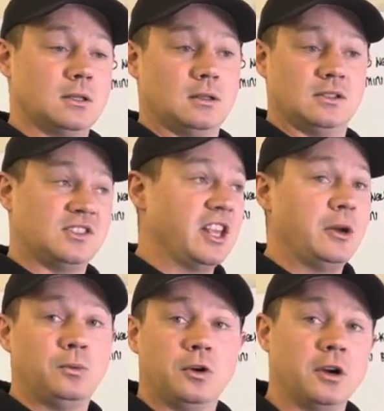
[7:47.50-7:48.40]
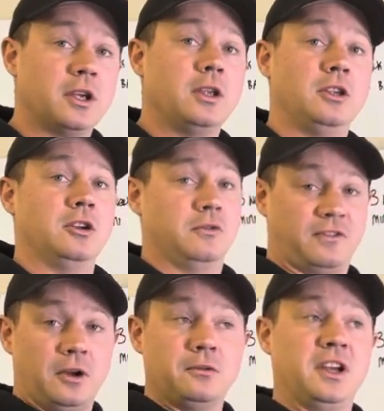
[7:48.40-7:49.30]
sled work, you know,
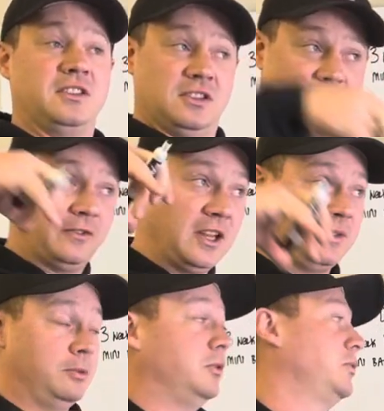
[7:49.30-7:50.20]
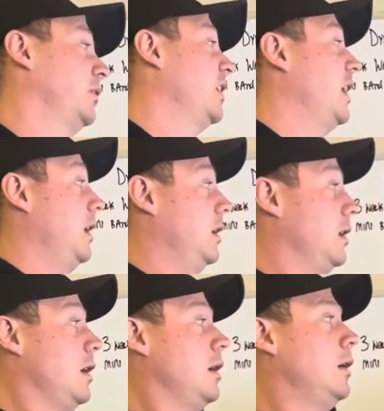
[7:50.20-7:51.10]
front raises, face pulls with that.
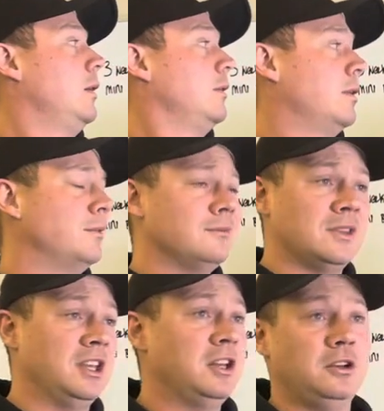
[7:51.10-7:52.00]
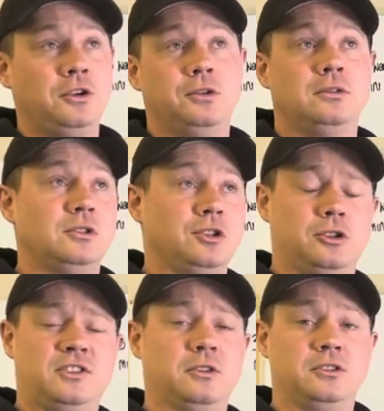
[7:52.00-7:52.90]
Get into
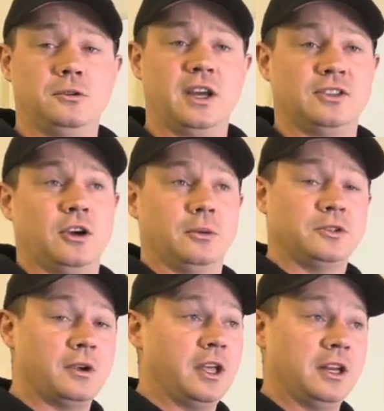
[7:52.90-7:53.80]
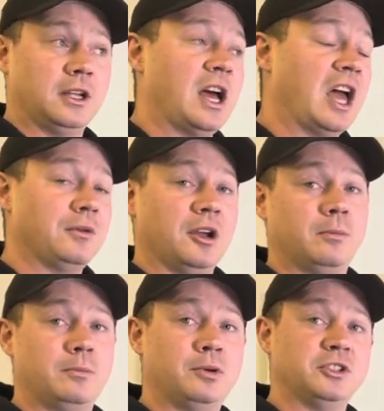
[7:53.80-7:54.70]
just your direct arm training, high
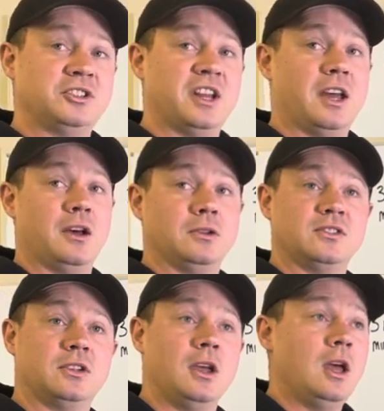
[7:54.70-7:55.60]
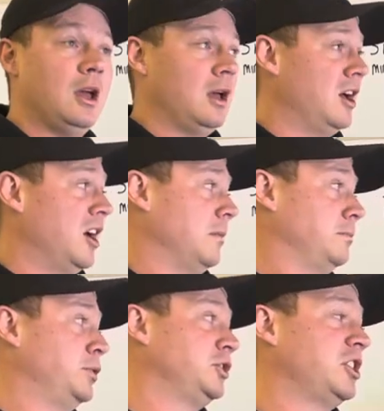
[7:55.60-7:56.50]
rep push downs,
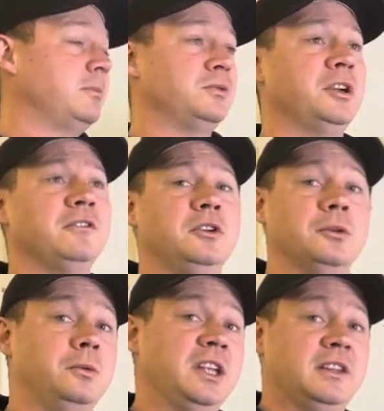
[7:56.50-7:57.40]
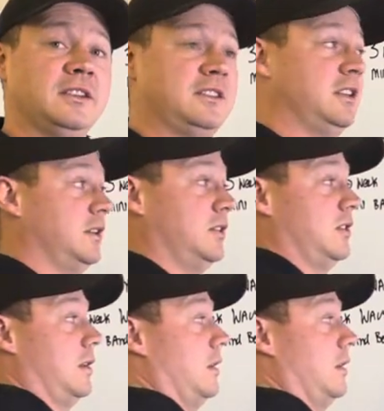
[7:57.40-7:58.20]
push-ups, whatever your weakness is.